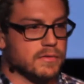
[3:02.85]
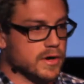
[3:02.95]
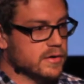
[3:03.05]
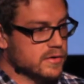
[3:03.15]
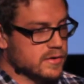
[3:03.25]

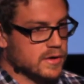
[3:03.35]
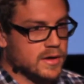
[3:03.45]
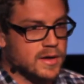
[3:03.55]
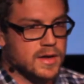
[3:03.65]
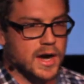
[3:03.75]
First,
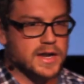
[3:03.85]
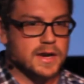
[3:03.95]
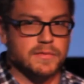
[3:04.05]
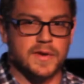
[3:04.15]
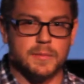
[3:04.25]
I
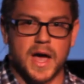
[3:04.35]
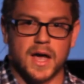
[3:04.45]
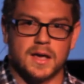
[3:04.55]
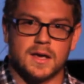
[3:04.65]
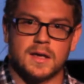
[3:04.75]
needed
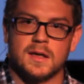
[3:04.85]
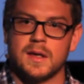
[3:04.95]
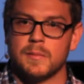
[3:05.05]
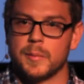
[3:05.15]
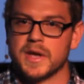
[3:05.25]
feedback.
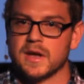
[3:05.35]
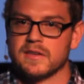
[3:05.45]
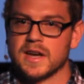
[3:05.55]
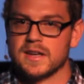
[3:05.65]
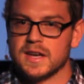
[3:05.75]
But because
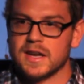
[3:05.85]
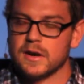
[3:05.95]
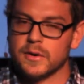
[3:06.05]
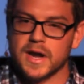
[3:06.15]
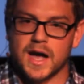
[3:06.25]
I didn't
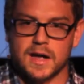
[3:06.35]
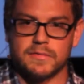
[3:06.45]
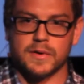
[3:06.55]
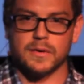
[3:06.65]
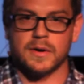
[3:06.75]
own an
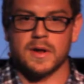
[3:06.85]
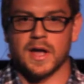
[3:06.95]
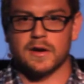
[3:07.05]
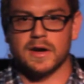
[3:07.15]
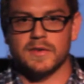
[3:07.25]
iPhone,
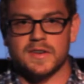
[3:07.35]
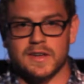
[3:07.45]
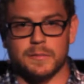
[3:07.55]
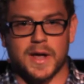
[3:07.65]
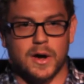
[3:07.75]
I couldn't even
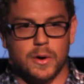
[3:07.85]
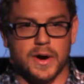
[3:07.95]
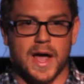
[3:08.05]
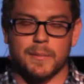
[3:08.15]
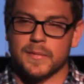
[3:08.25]
test my own
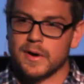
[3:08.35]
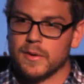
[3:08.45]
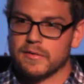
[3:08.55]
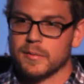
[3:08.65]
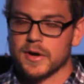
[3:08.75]
app
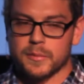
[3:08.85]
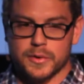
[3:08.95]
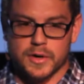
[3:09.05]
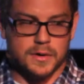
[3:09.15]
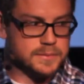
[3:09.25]
away from a
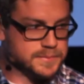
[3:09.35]
computer.